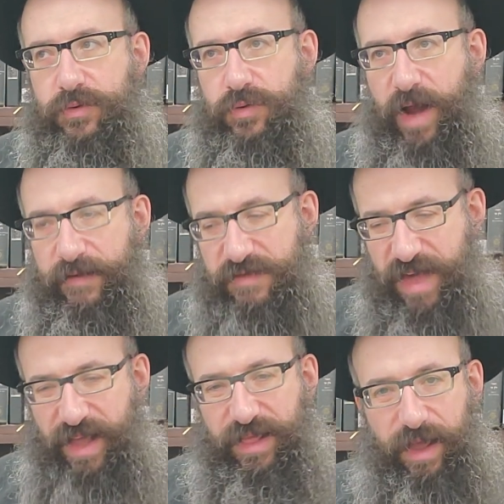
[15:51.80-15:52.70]
to have
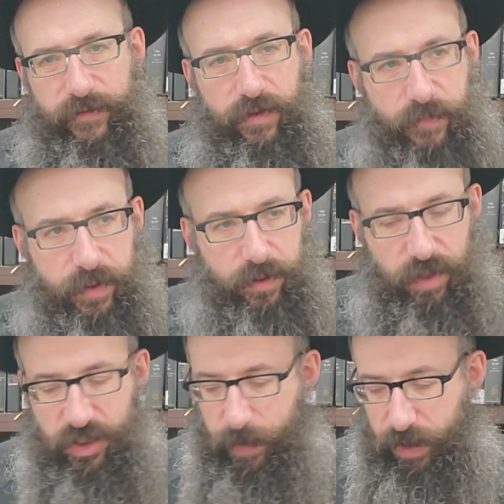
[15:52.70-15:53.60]
that level of bittul
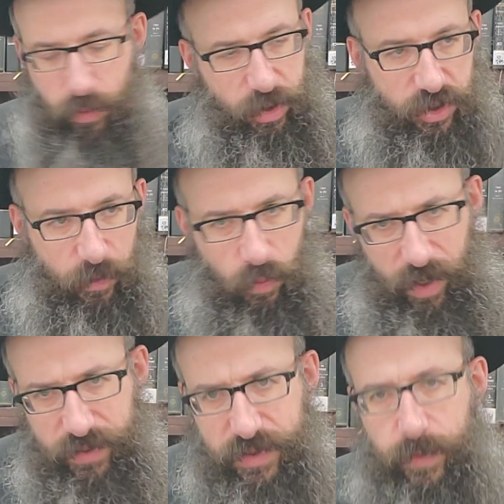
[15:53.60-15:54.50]
to Hashem. I can do what Hashem
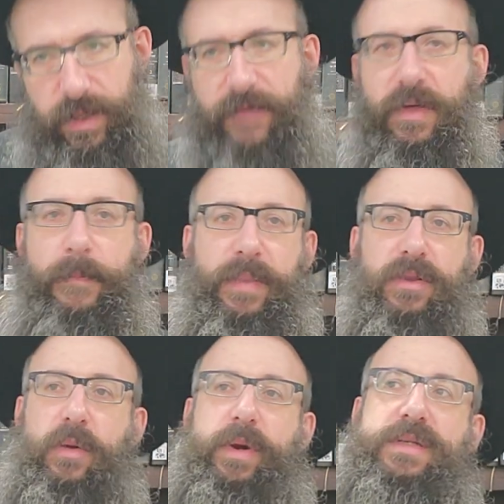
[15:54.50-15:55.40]
wants, but to have that
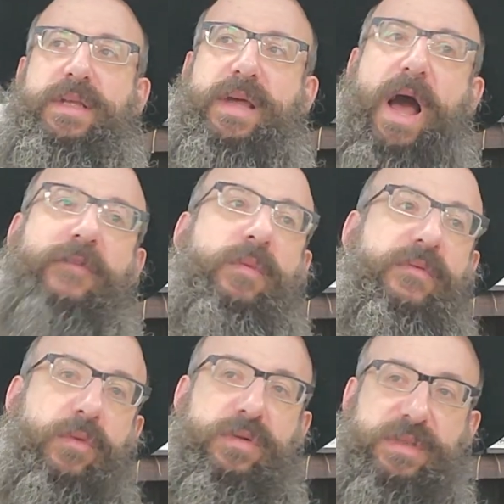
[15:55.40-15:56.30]
bittul where it's like Avram
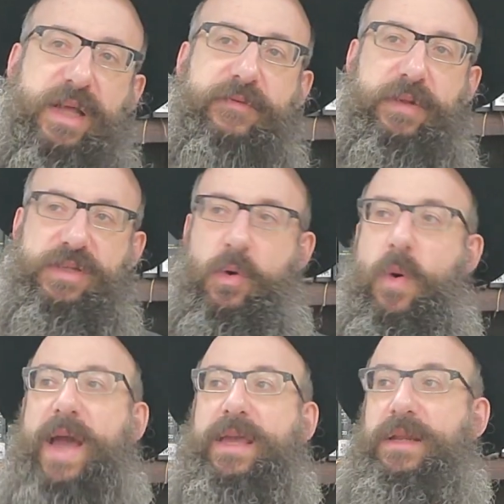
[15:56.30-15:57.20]
Avinu's level, he's a
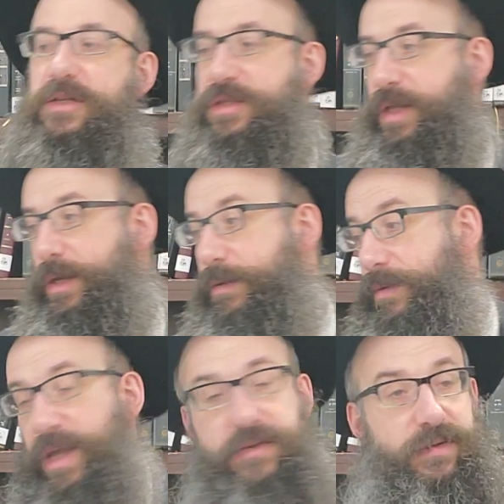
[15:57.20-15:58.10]
wagon, he's just like,
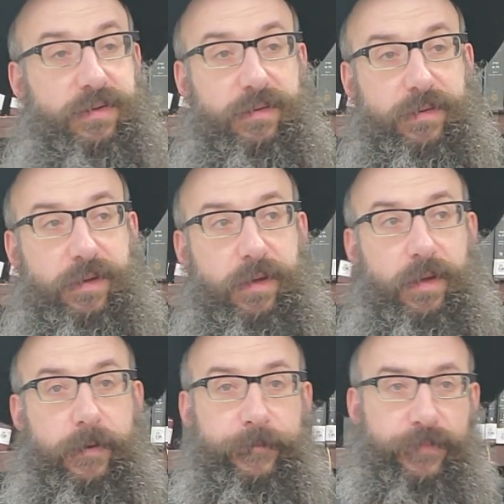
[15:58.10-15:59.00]
yes,
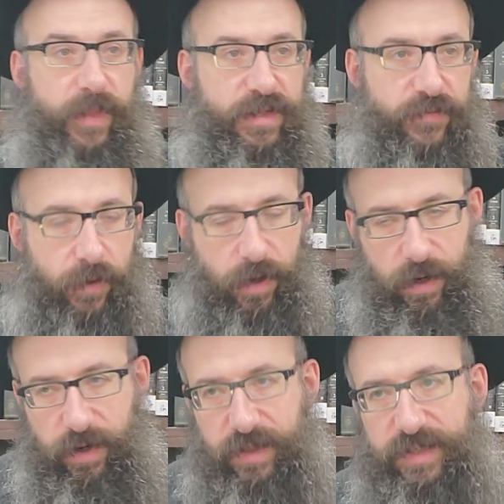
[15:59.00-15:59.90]
that's very hard.
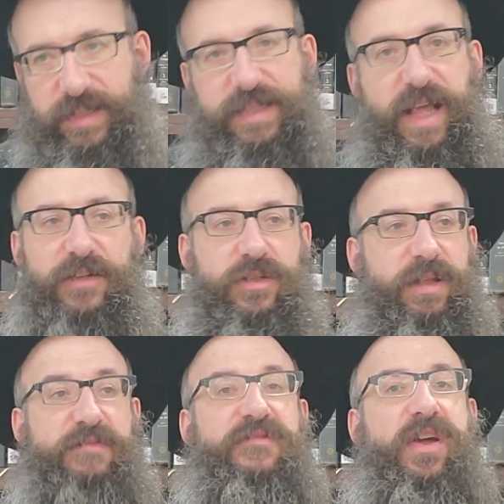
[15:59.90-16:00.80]
And he says it's not just
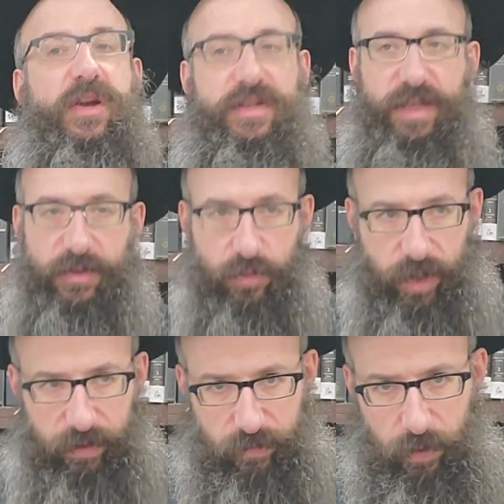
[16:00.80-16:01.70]
averes that do
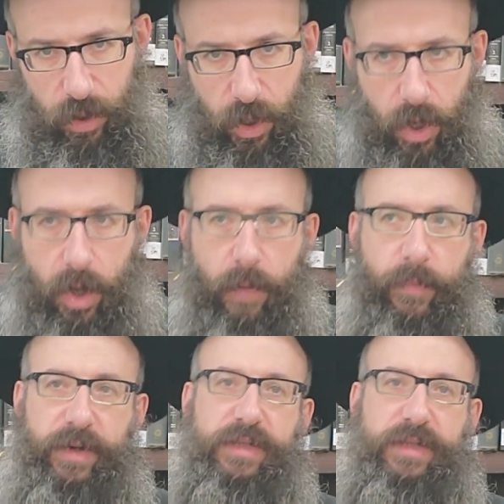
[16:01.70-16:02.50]
that, but